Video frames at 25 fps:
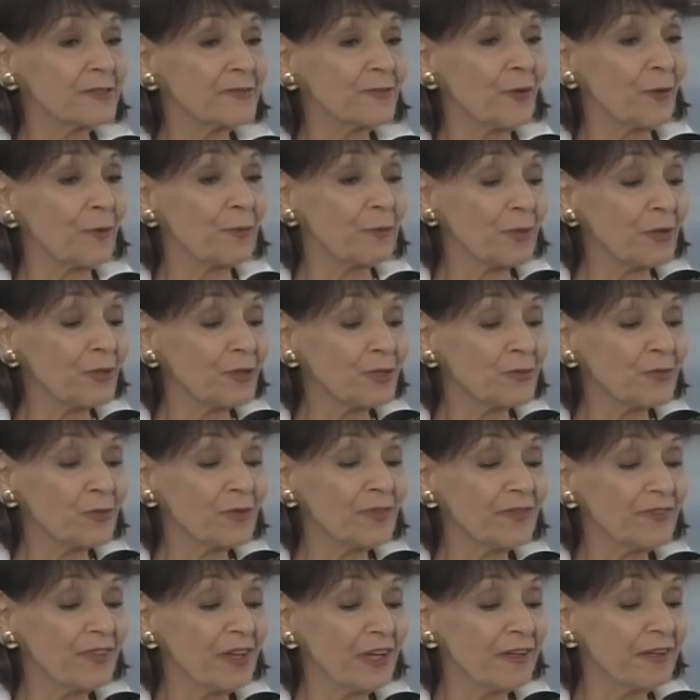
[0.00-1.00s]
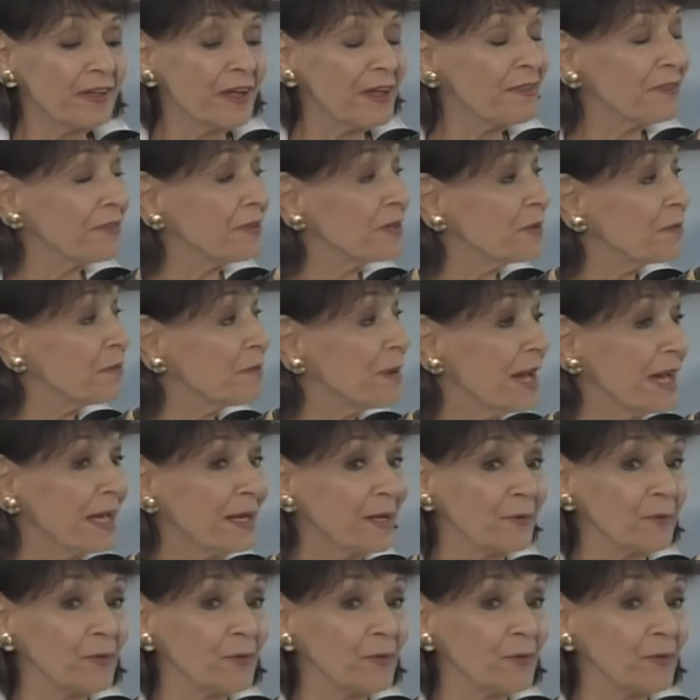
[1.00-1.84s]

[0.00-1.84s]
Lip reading: fault, because we've done nothing about it.